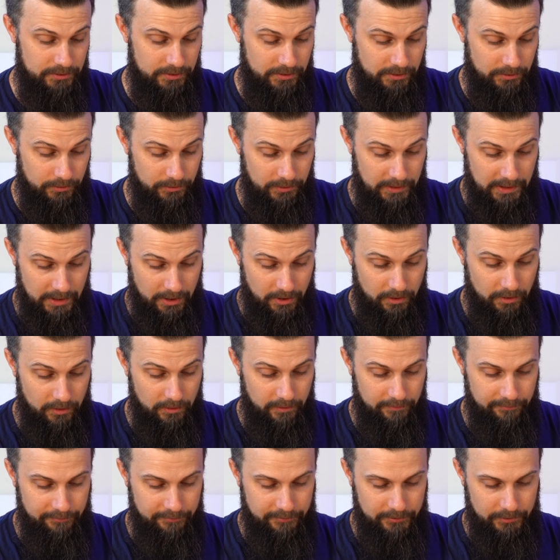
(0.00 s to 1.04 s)
only
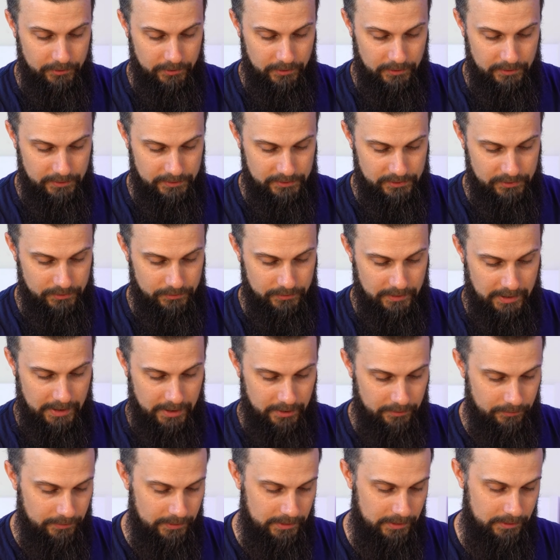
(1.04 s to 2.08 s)
half full, so
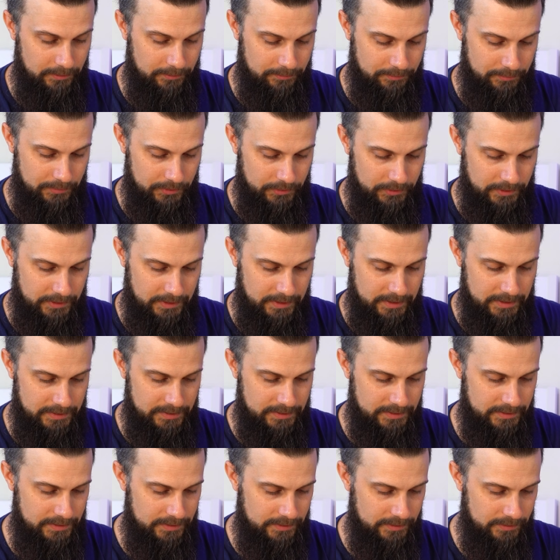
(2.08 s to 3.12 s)
I will put
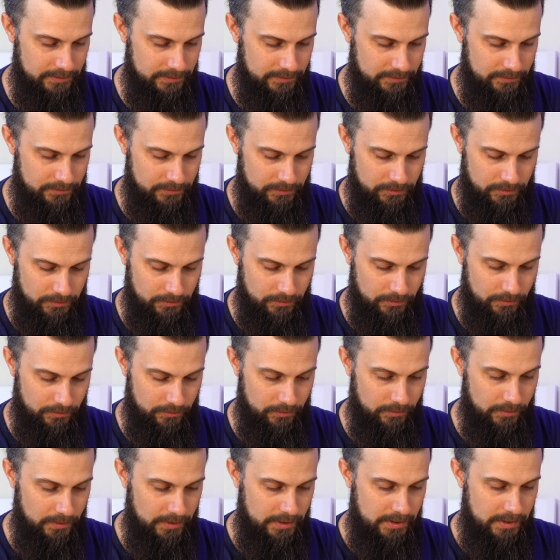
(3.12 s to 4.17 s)
this
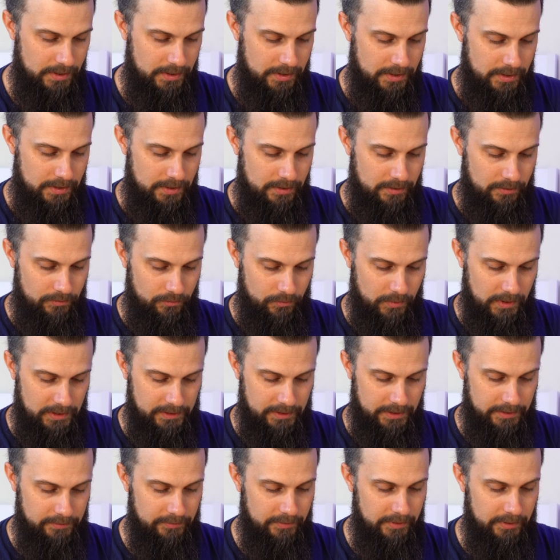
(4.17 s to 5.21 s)
to
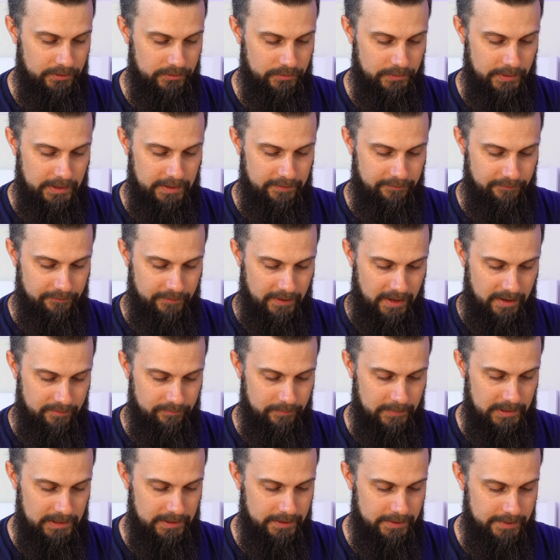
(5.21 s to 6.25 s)
125
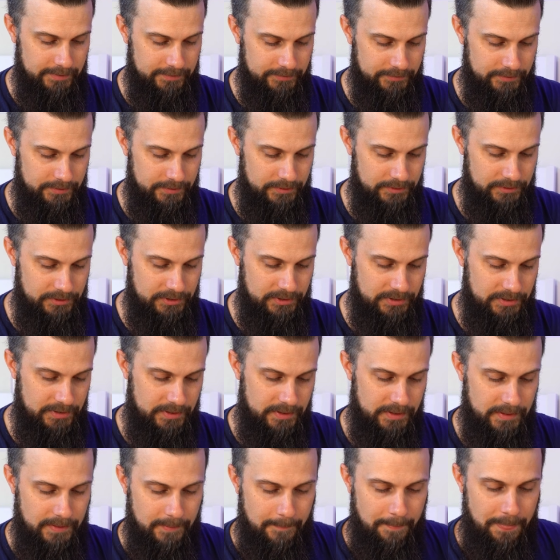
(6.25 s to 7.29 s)
milliliters.
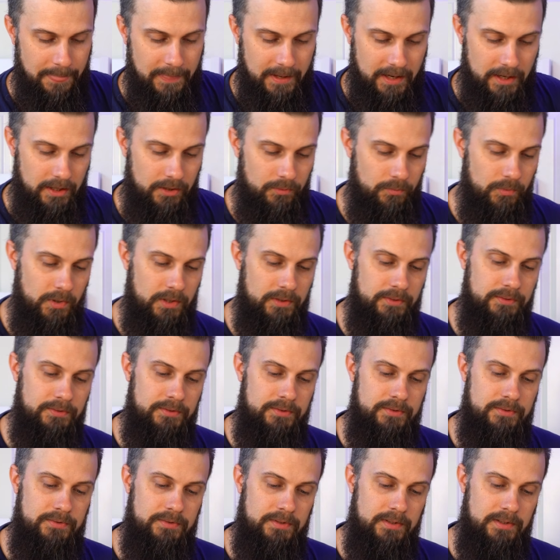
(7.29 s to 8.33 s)
I
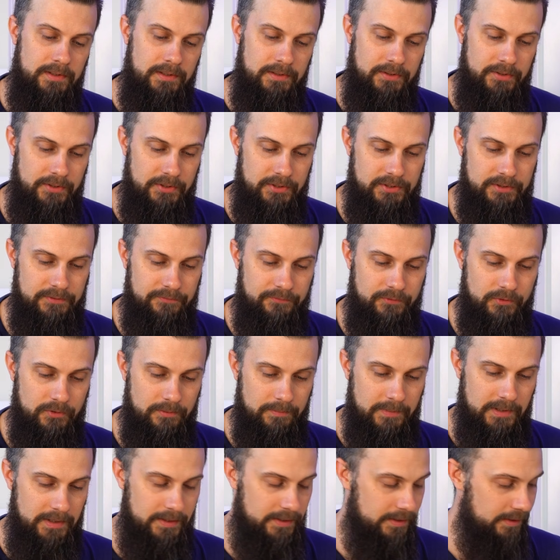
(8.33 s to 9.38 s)
want alerts for
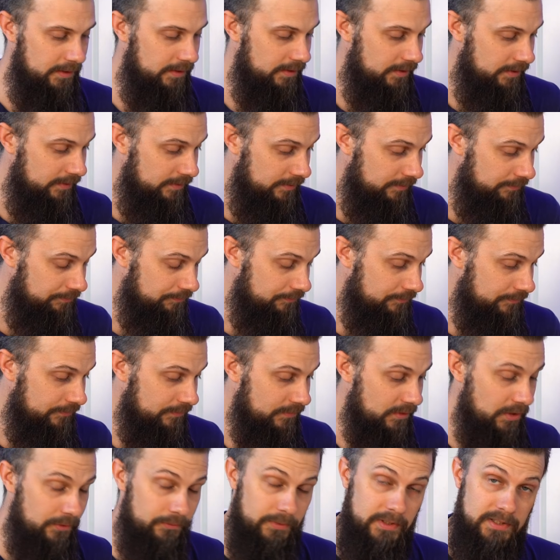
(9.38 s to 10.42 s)
my
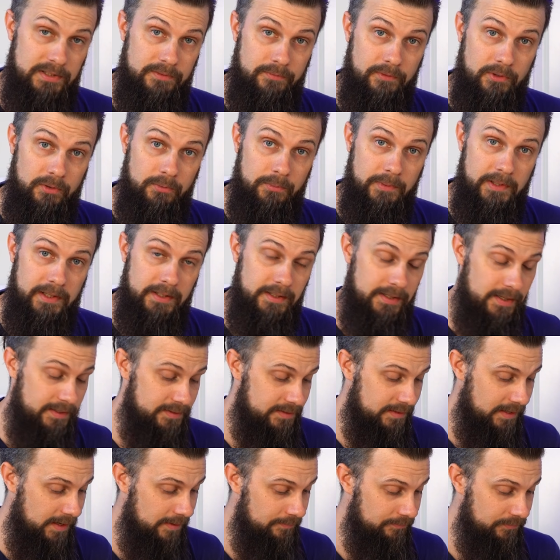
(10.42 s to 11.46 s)
reservoir when it
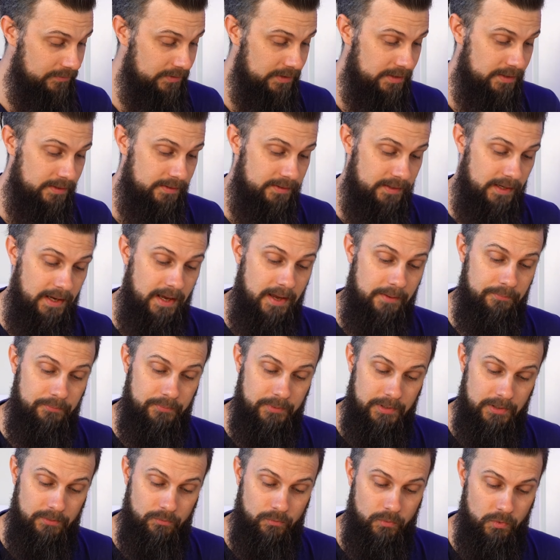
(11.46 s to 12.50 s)
gets empty. The app
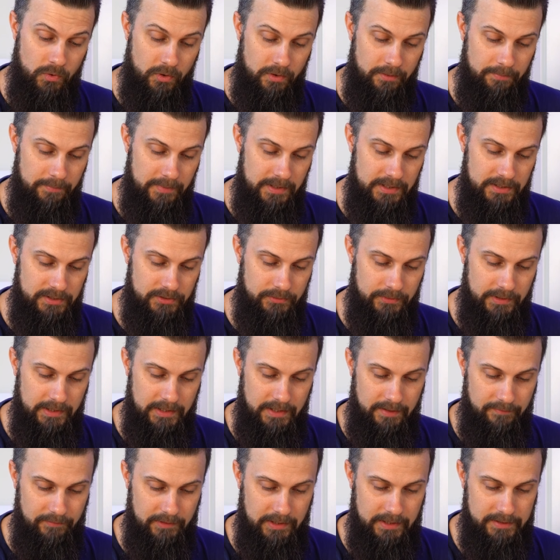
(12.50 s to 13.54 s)
will warn me so it
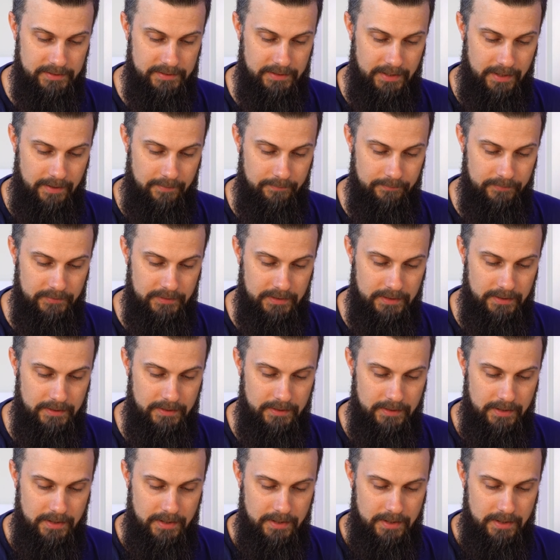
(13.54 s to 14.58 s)
never gets empty.